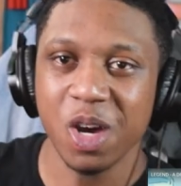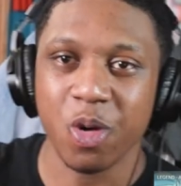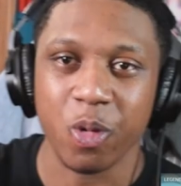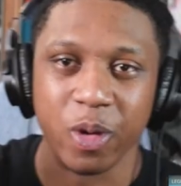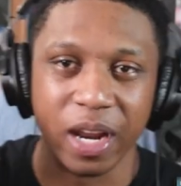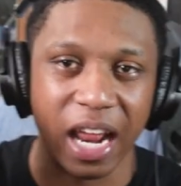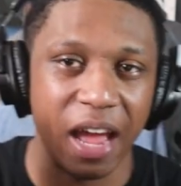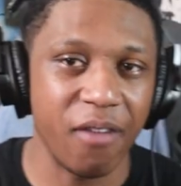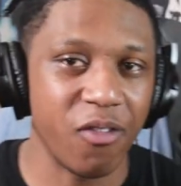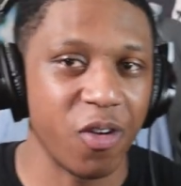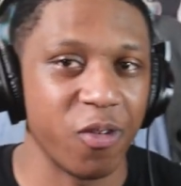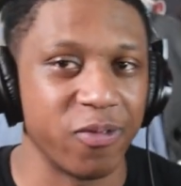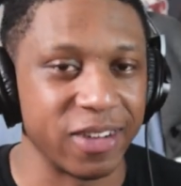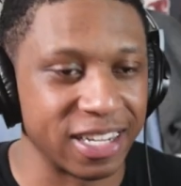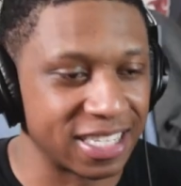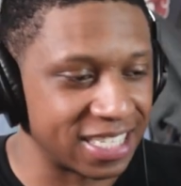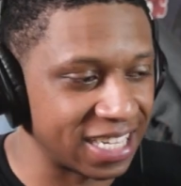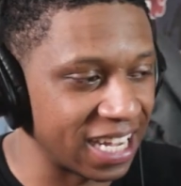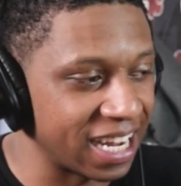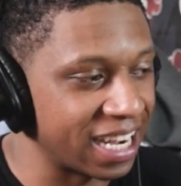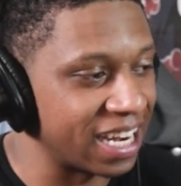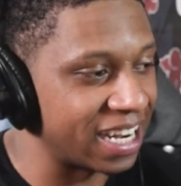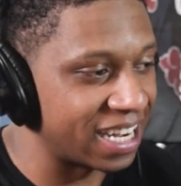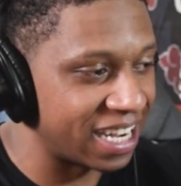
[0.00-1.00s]
Whenever
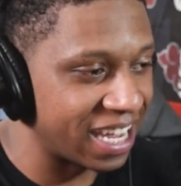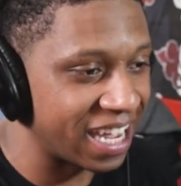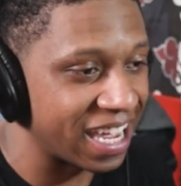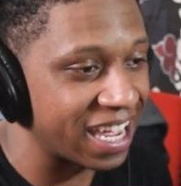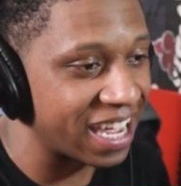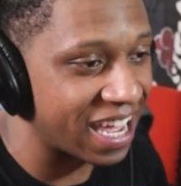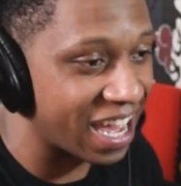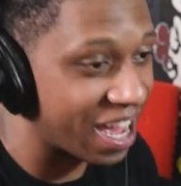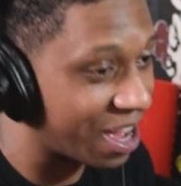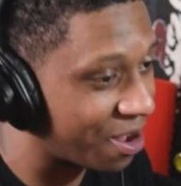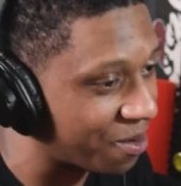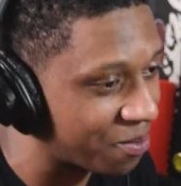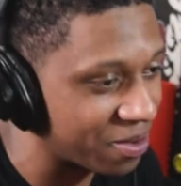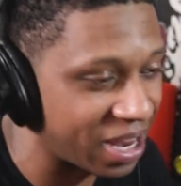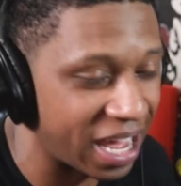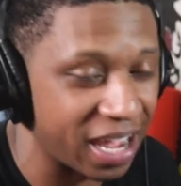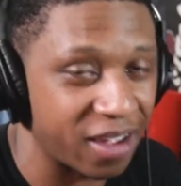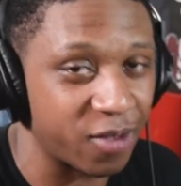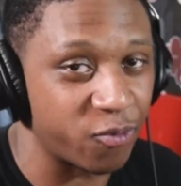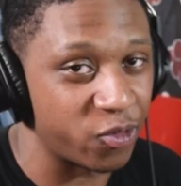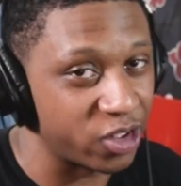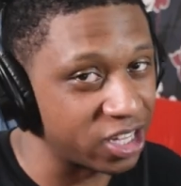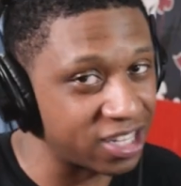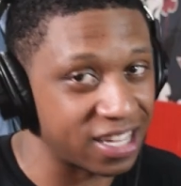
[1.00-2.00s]
Vegeta need help,
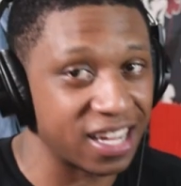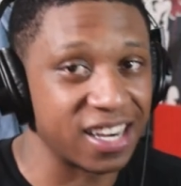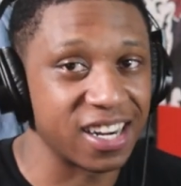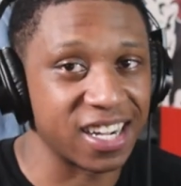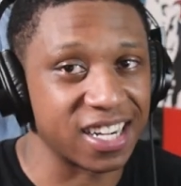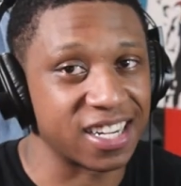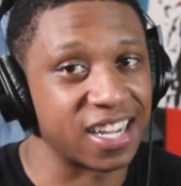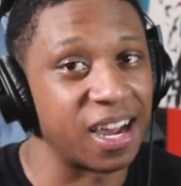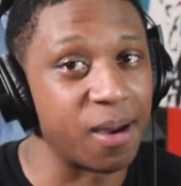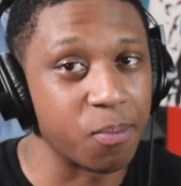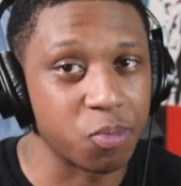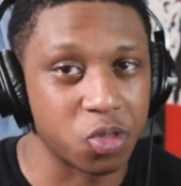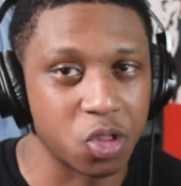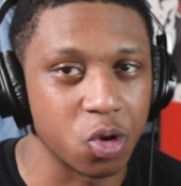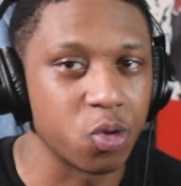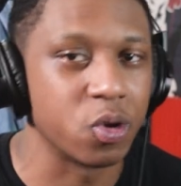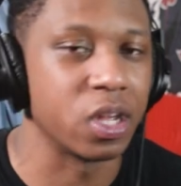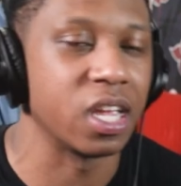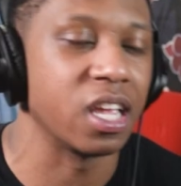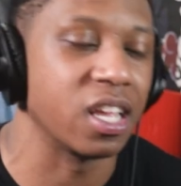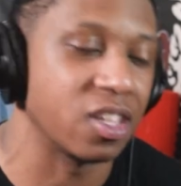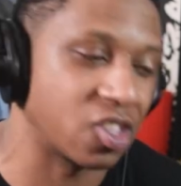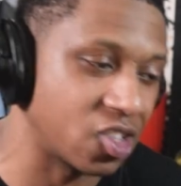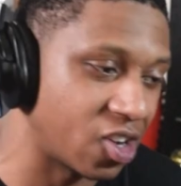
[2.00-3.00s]
like Vegeta come through,
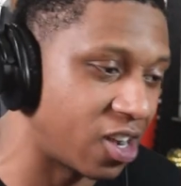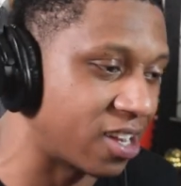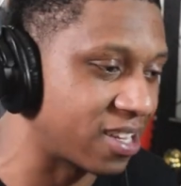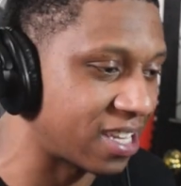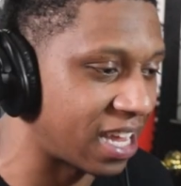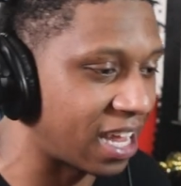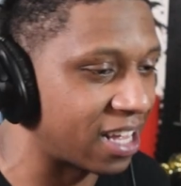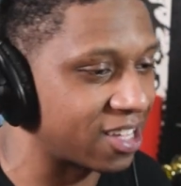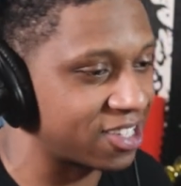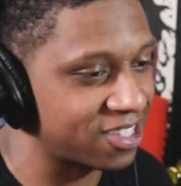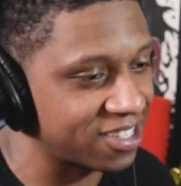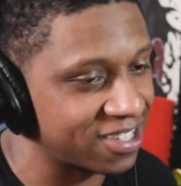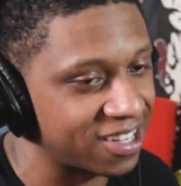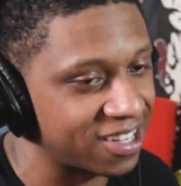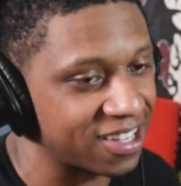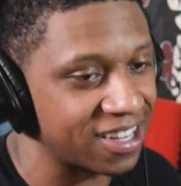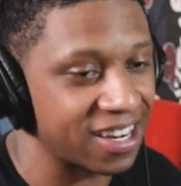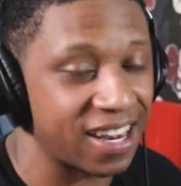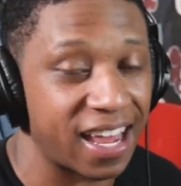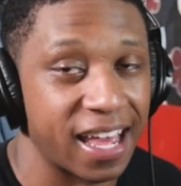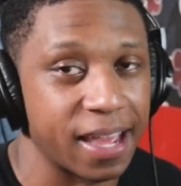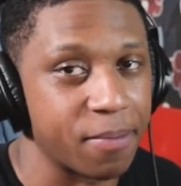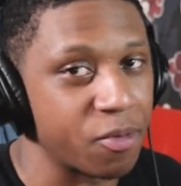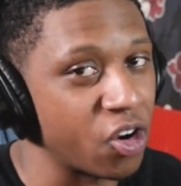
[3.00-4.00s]
he talk that shit.
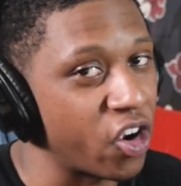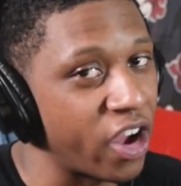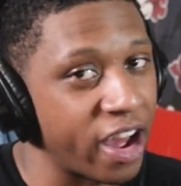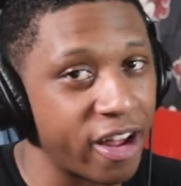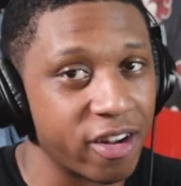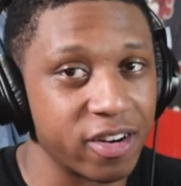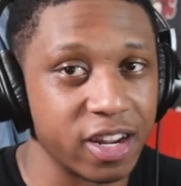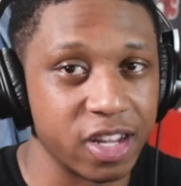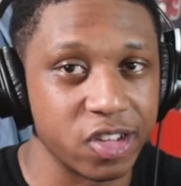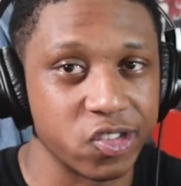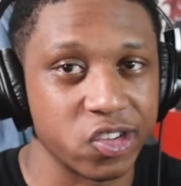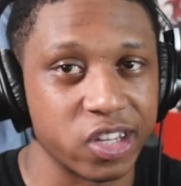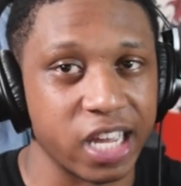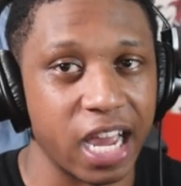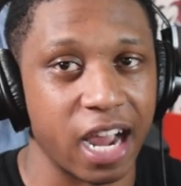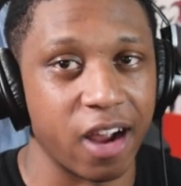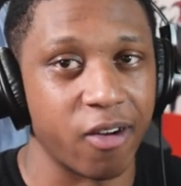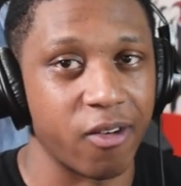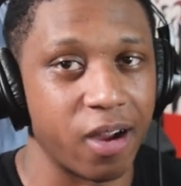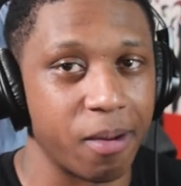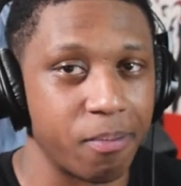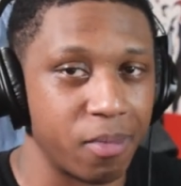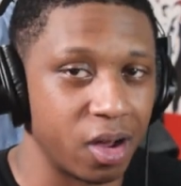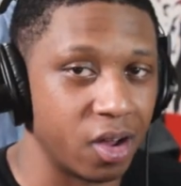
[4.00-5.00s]
Like, bro, I don't need you,
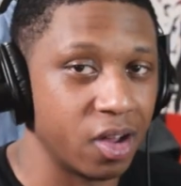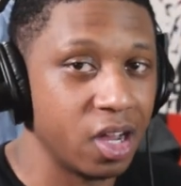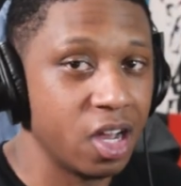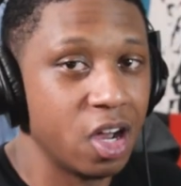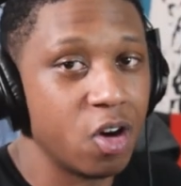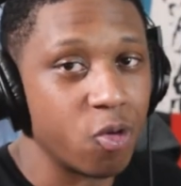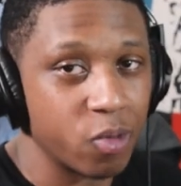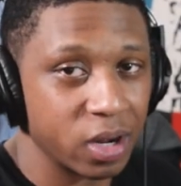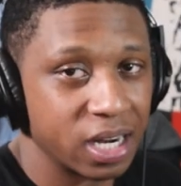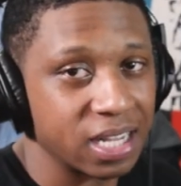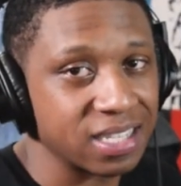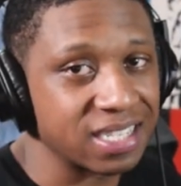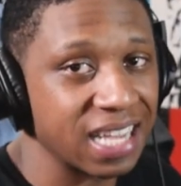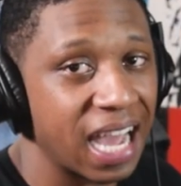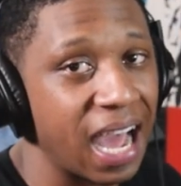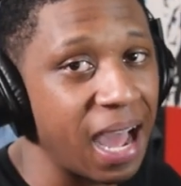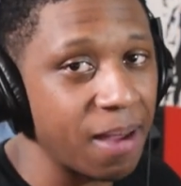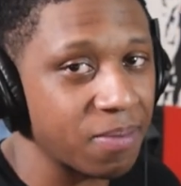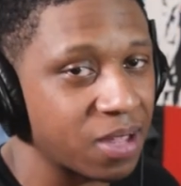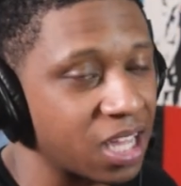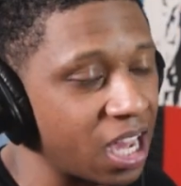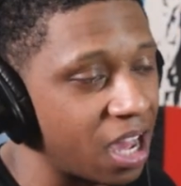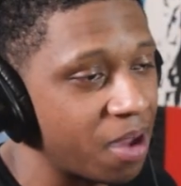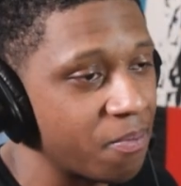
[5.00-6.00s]
Kakarot. But when the
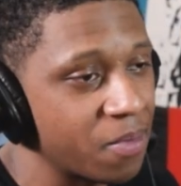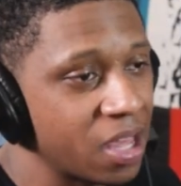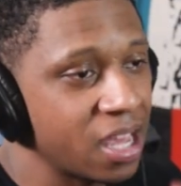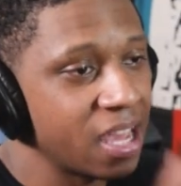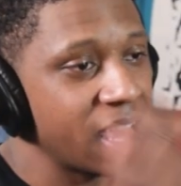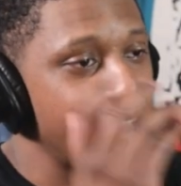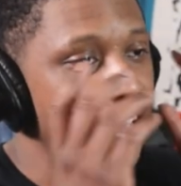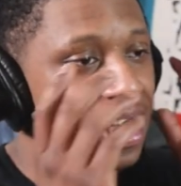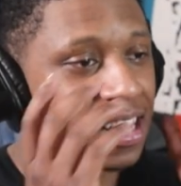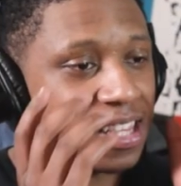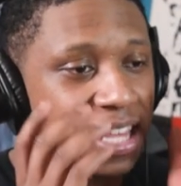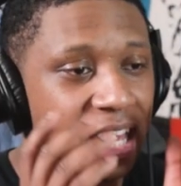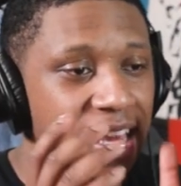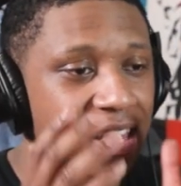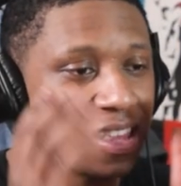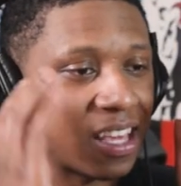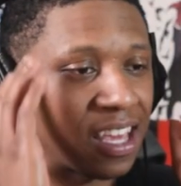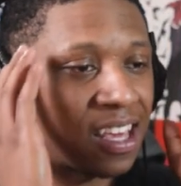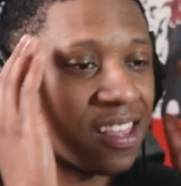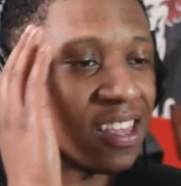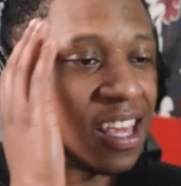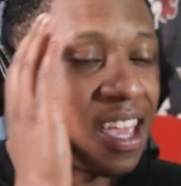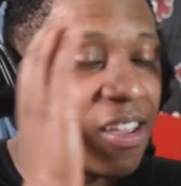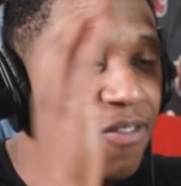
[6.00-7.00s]
time come, it's it's
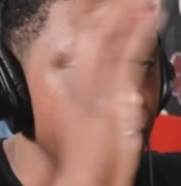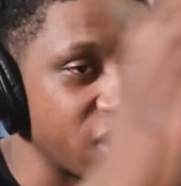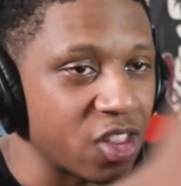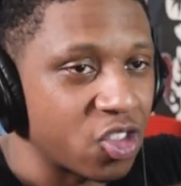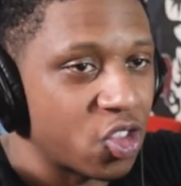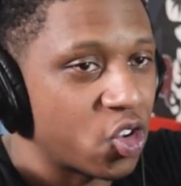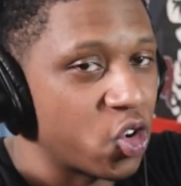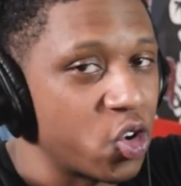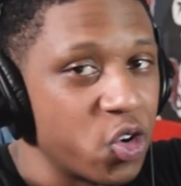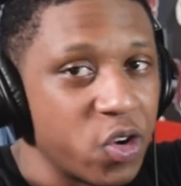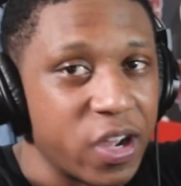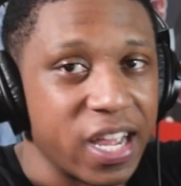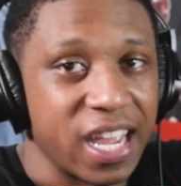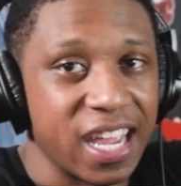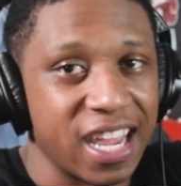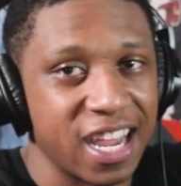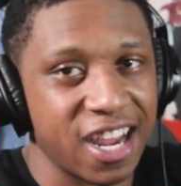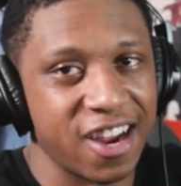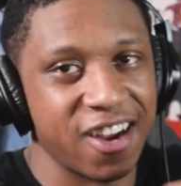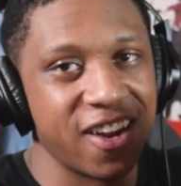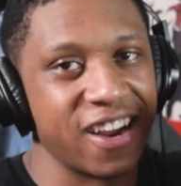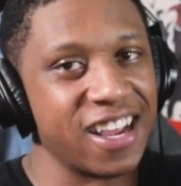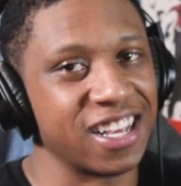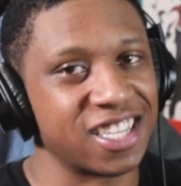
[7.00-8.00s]
it's even true in
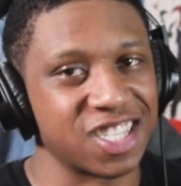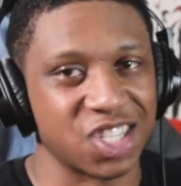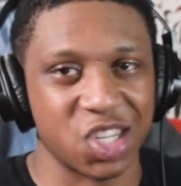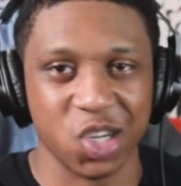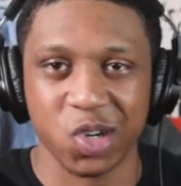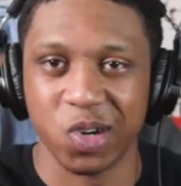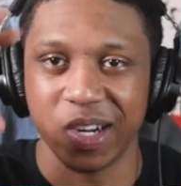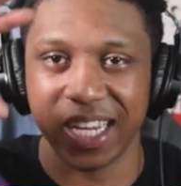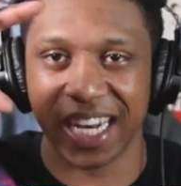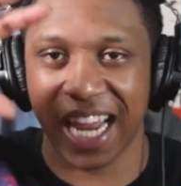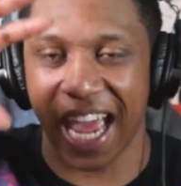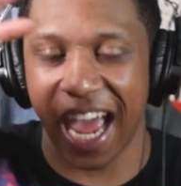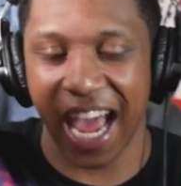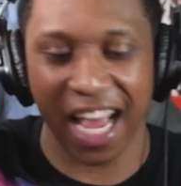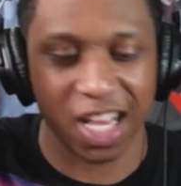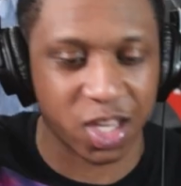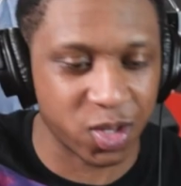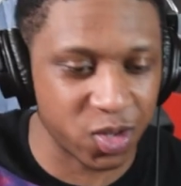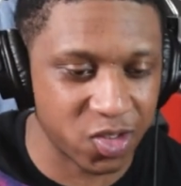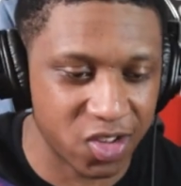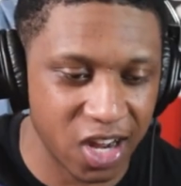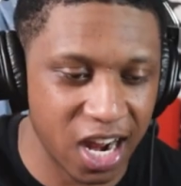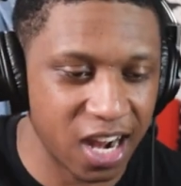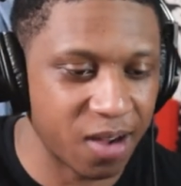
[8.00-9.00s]
here. It's true in the
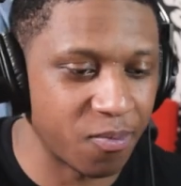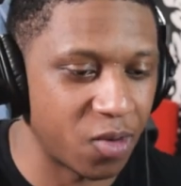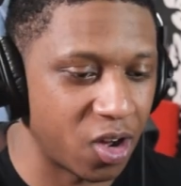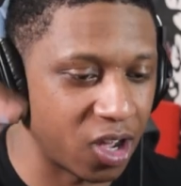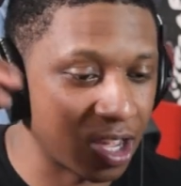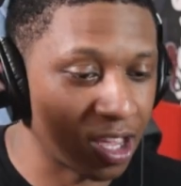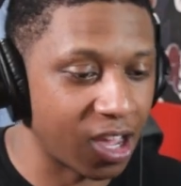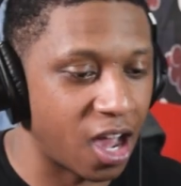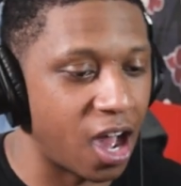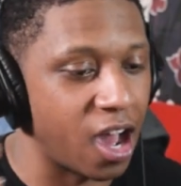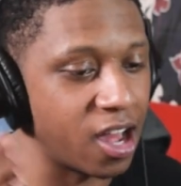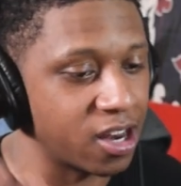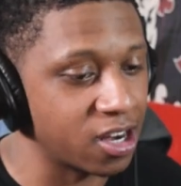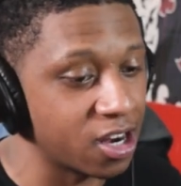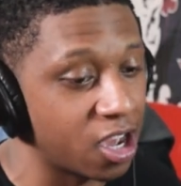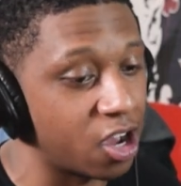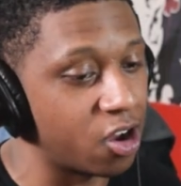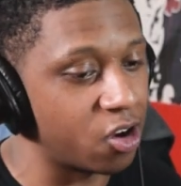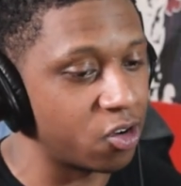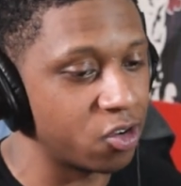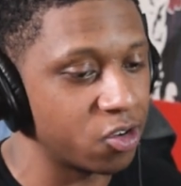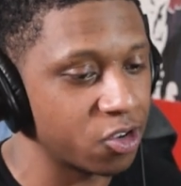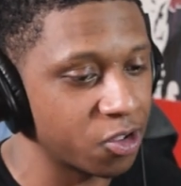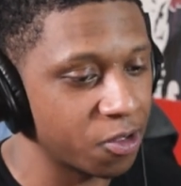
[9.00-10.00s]
actual Dragon Ball. Y'all
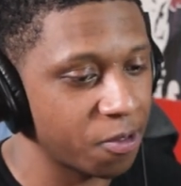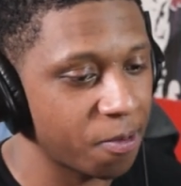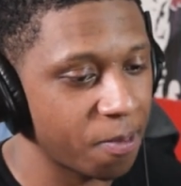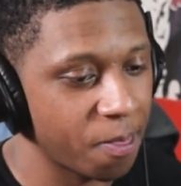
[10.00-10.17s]
know